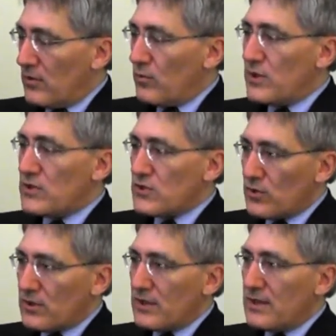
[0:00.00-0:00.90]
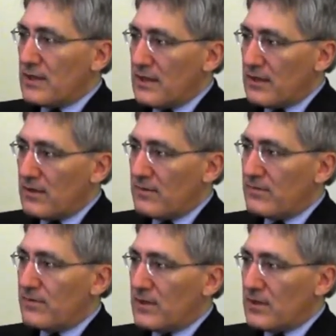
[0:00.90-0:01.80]
We certainly think
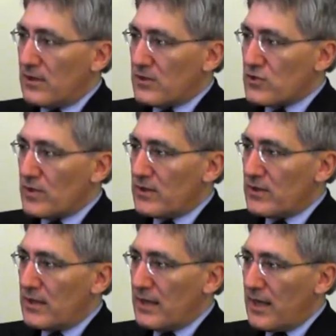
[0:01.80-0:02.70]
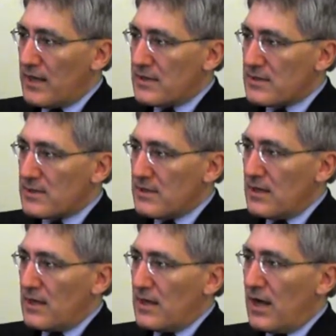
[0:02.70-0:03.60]
of uh, Australia as
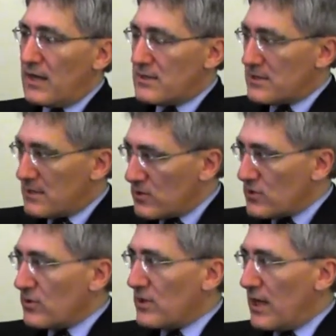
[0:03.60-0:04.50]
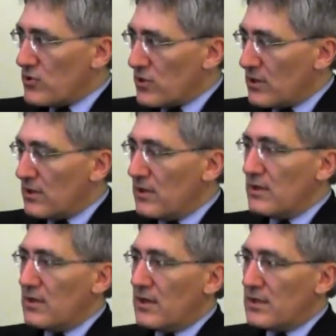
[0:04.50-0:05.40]
a sister nation,
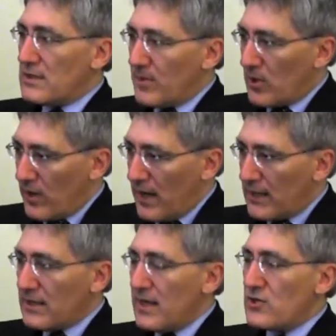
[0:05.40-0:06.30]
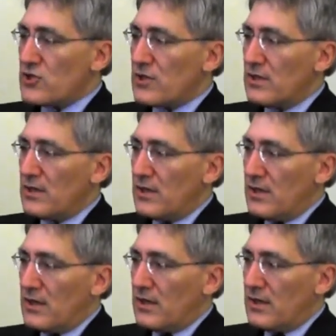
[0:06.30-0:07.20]
a democratic nation,
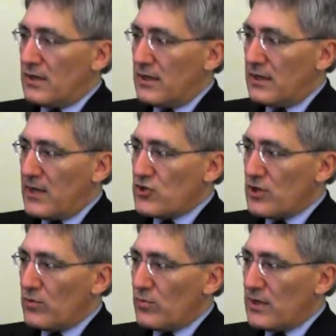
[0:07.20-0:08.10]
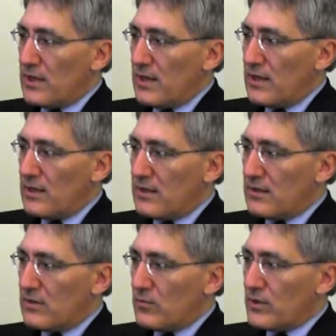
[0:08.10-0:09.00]
uh, a nation with a, uh,
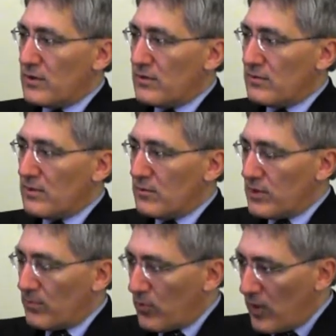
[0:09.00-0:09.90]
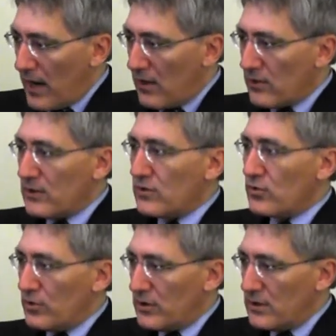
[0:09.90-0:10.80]
with, a, with a proud and
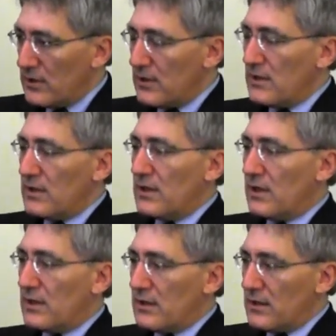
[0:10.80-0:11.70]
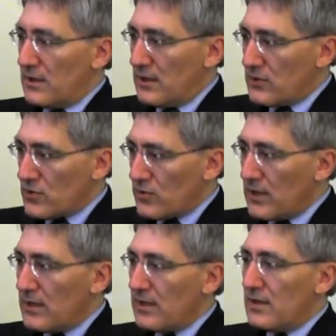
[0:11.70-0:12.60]
good uh,
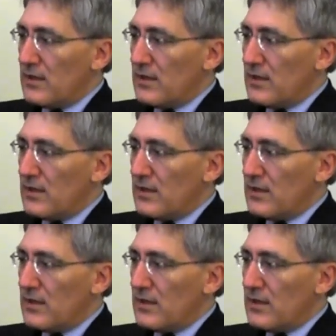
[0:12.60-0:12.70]
history,